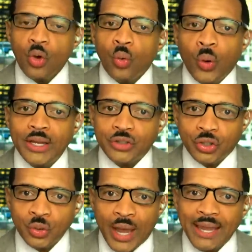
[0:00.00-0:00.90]
went to
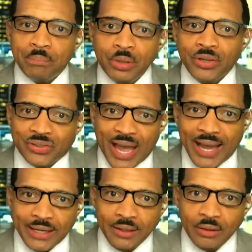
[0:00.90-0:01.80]
a book
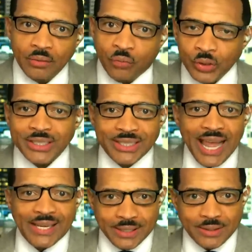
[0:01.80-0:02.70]
signing for
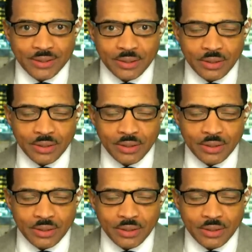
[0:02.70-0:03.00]
DeSantis.